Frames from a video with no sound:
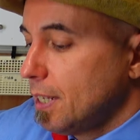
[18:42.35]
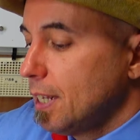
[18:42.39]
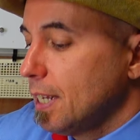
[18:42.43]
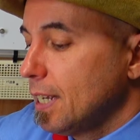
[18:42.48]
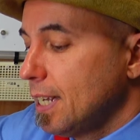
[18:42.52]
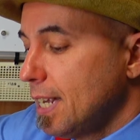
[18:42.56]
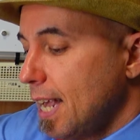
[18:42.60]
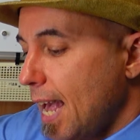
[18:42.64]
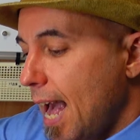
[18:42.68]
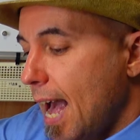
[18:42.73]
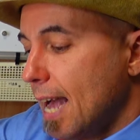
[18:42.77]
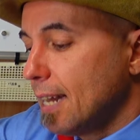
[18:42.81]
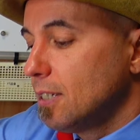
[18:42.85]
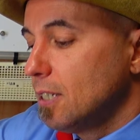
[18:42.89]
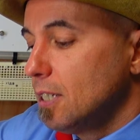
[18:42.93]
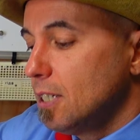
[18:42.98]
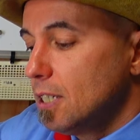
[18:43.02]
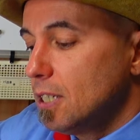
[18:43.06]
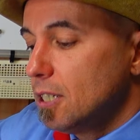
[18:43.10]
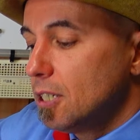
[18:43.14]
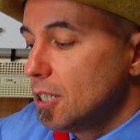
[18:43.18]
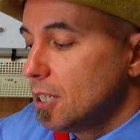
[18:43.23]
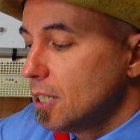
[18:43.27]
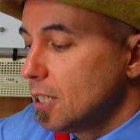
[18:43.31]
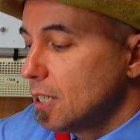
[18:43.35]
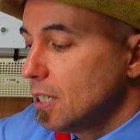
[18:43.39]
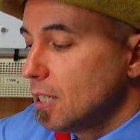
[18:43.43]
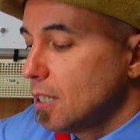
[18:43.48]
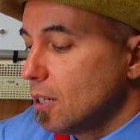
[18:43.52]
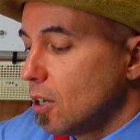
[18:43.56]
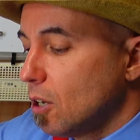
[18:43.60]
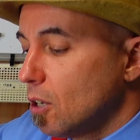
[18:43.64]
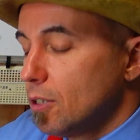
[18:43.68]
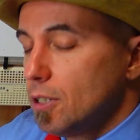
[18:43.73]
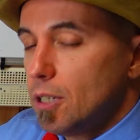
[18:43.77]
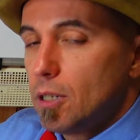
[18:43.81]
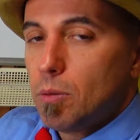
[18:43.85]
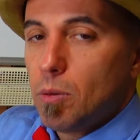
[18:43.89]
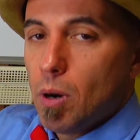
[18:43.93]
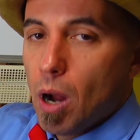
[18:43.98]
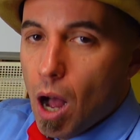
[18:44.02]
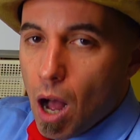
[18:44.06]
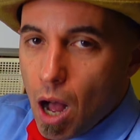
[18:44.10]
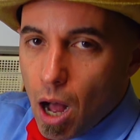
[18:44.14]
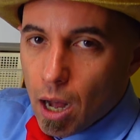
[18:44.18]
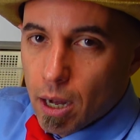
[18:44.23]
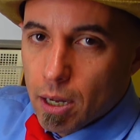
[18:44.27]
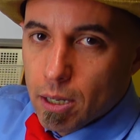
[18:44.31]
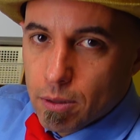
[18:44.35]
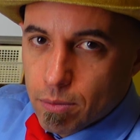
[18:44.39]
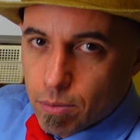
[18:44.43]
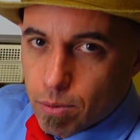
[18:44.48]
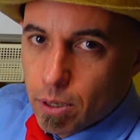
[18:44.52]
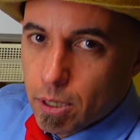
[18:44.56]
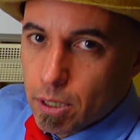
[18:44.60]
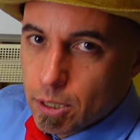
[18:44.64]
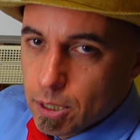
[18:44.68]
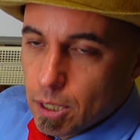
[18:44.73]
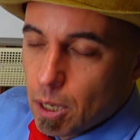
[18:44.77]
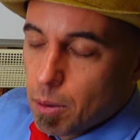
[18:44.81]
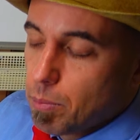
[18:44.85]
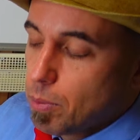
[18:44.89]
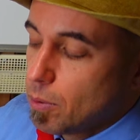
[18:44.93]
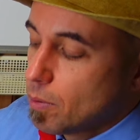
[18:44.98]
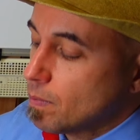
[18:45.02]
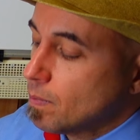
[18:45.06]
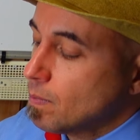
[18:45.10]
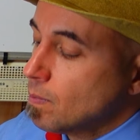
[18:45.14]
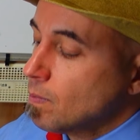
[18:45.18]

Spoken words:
the cat is on the rock, for example.